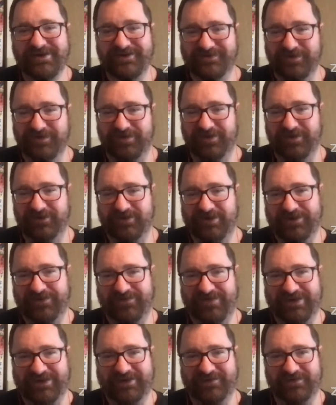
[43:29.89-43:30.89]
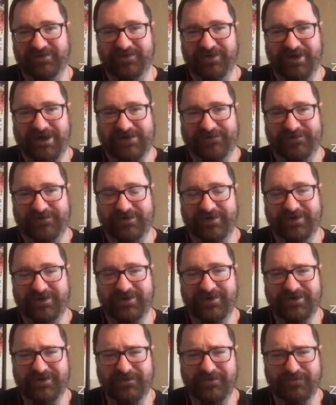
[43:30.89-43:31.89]
do you think Las Vegas is going to have
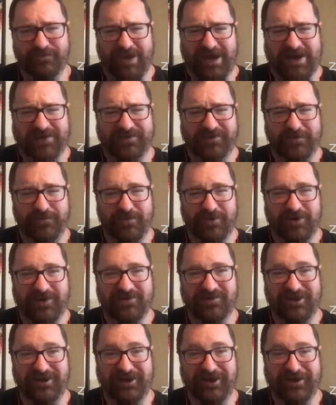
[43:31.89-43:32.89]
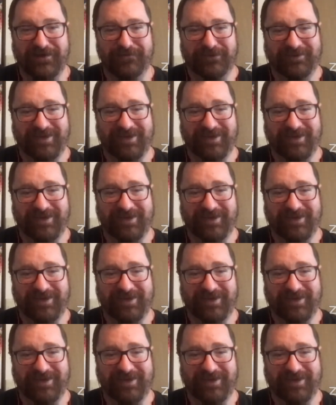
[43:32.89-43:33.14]
a basketball team?